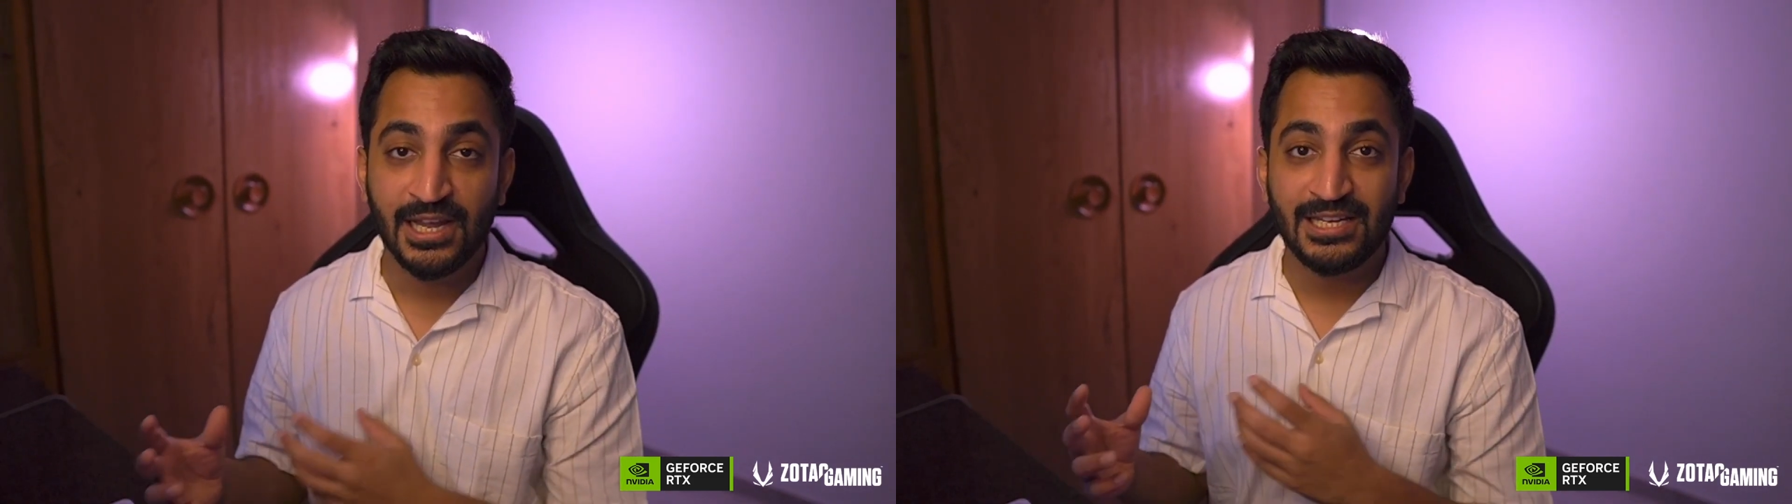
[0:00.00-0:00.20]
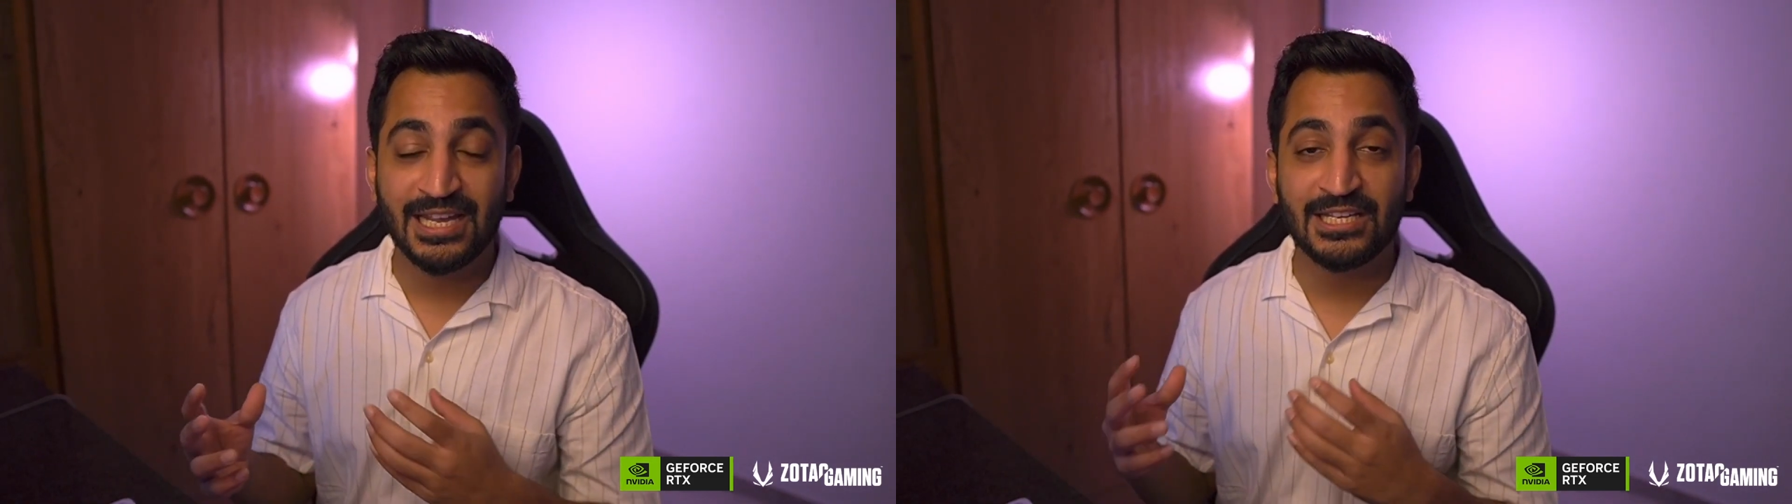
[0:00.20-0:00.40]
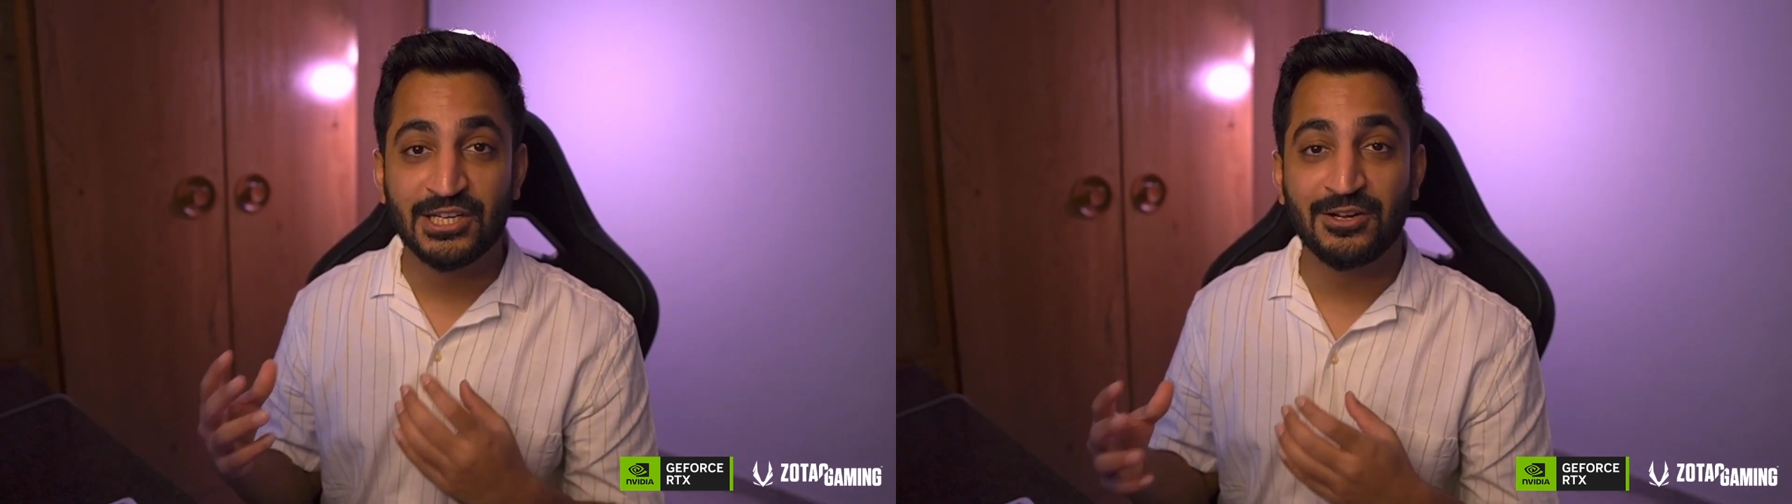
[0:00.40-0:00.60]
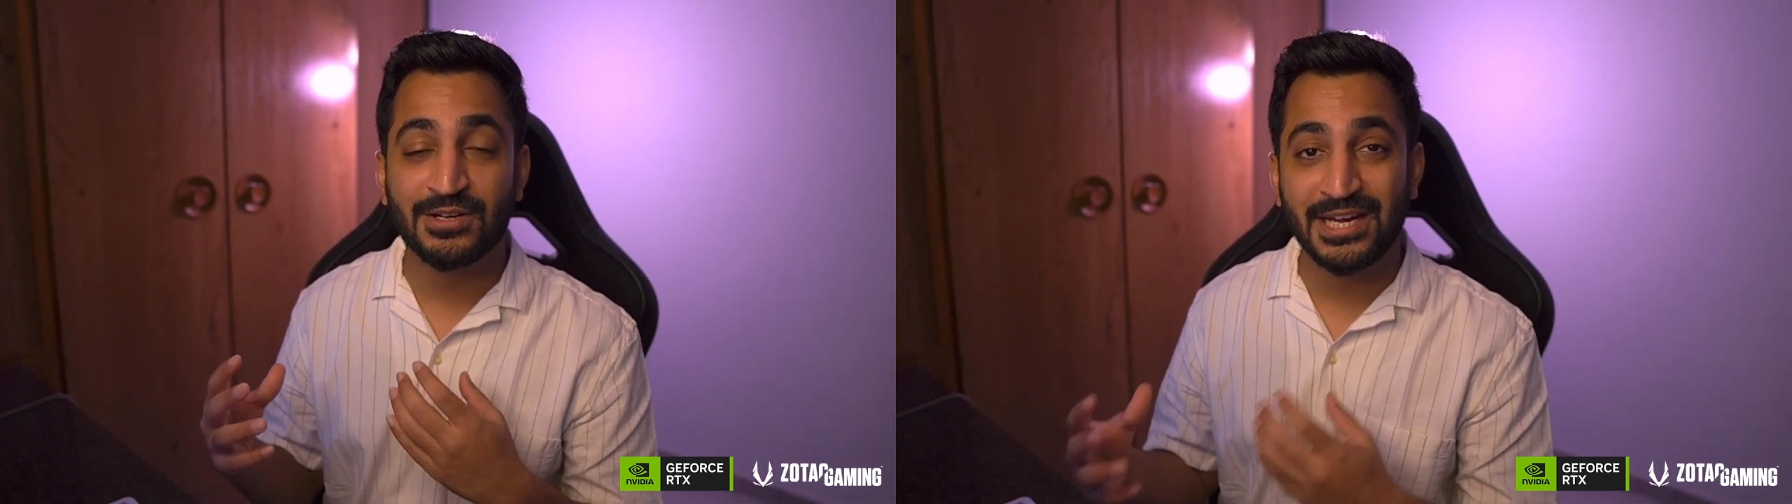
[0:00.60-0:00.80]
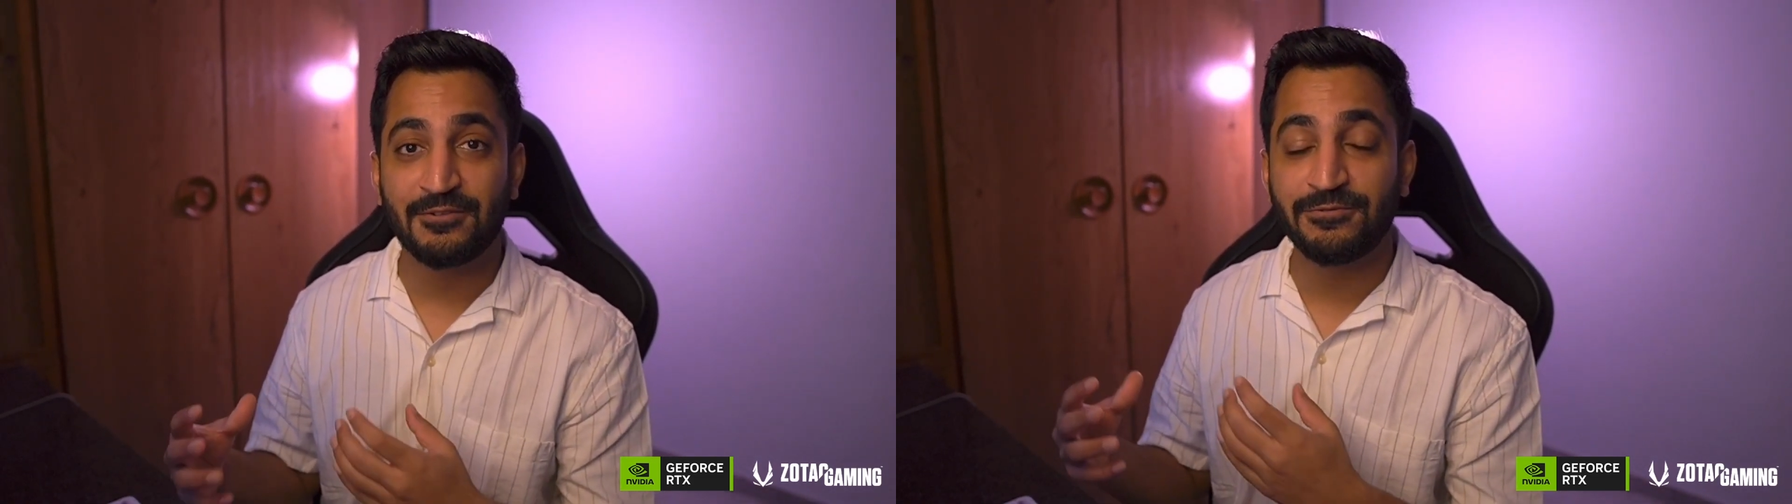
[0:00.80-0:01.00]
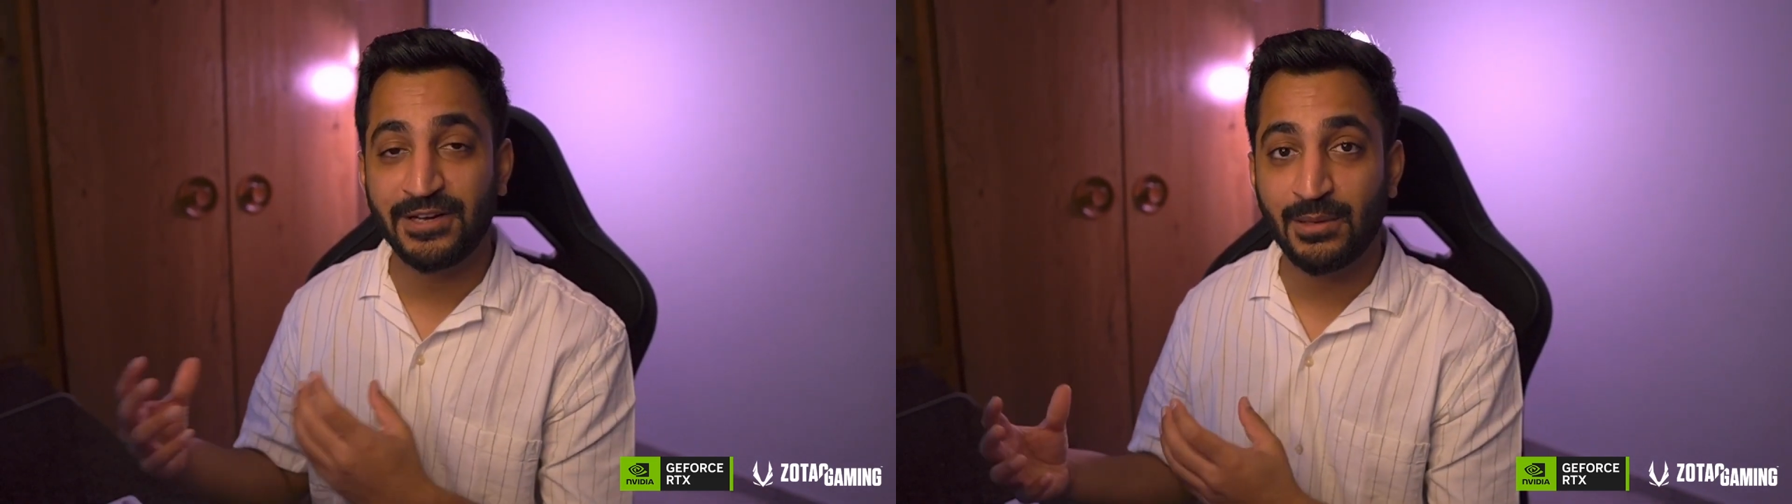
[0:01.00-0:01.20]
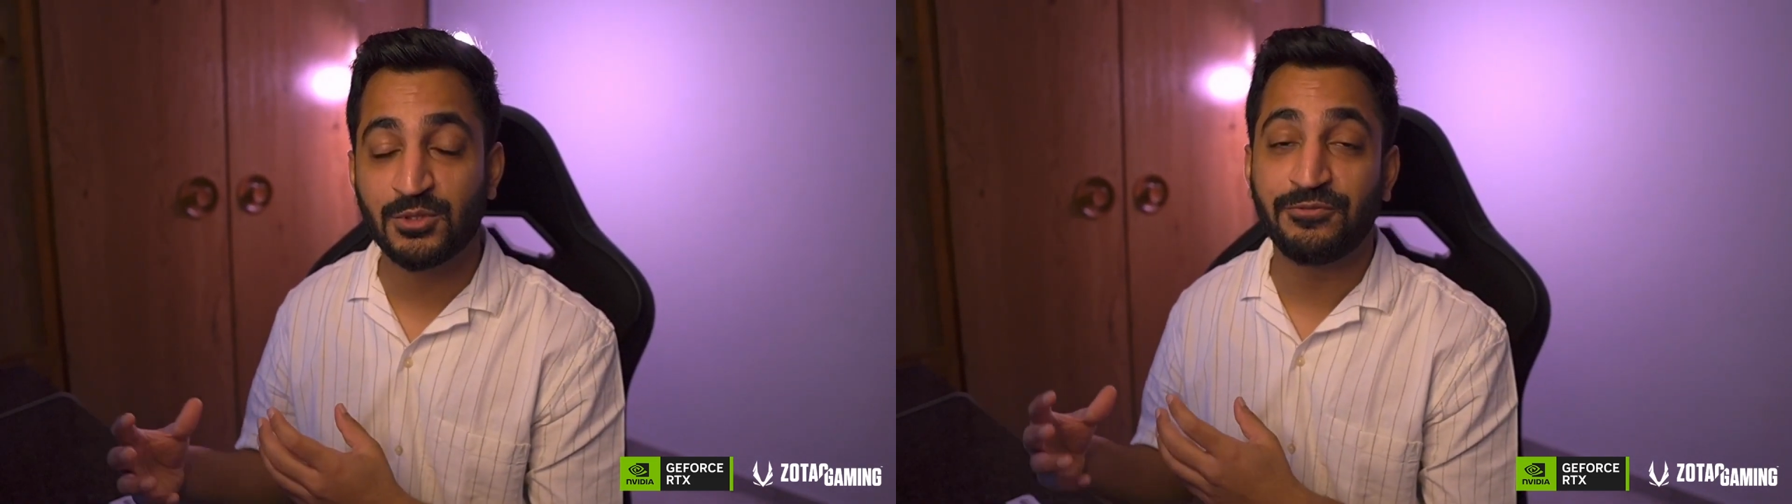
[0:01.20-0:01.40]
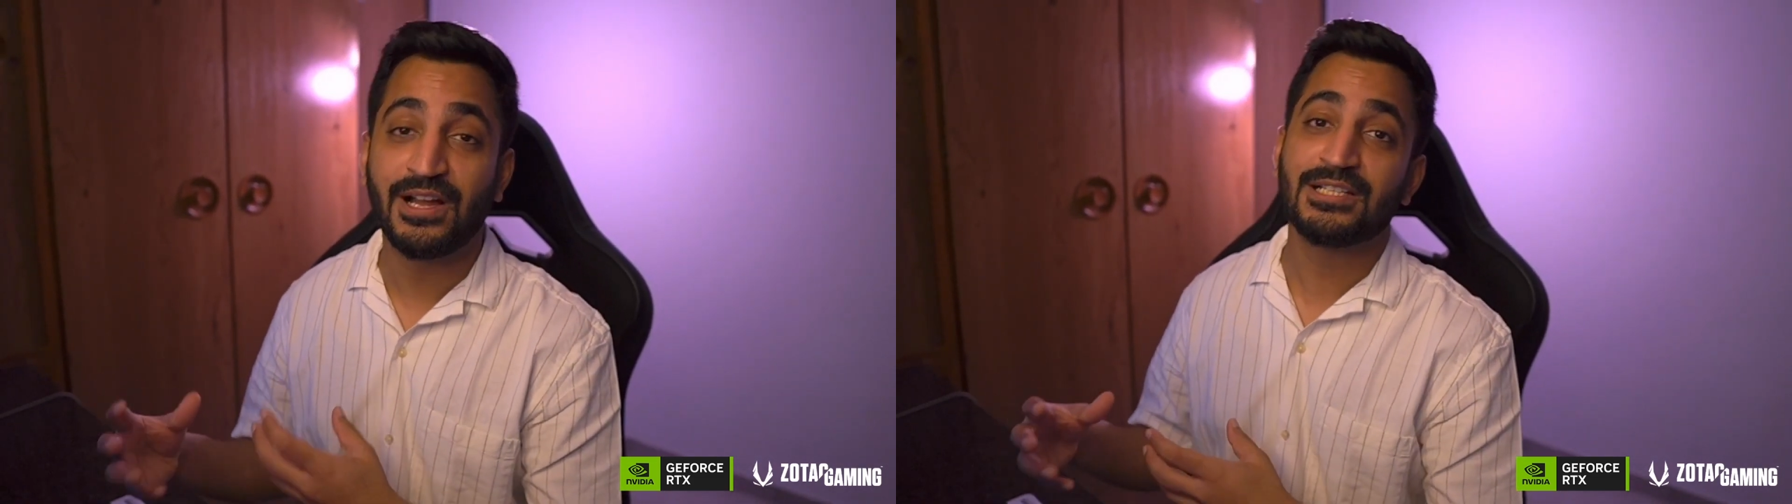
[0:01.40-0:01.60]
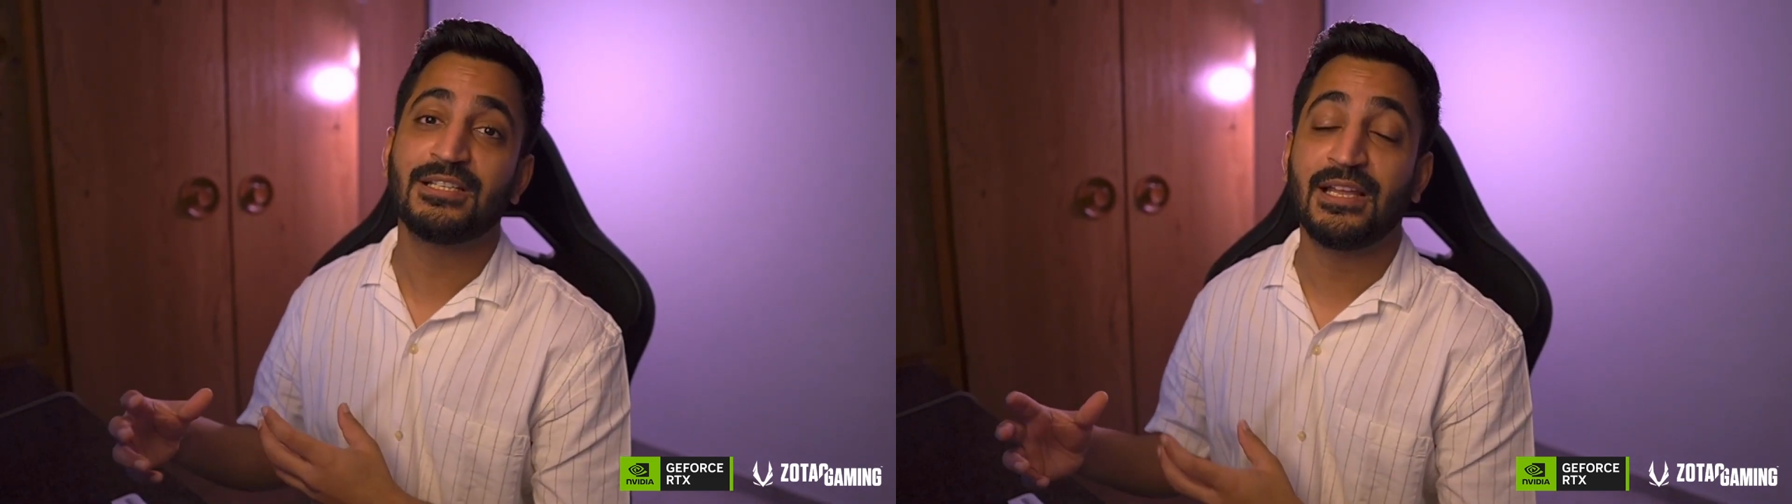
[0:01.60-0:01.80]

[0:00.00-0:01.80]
it can generate frames faster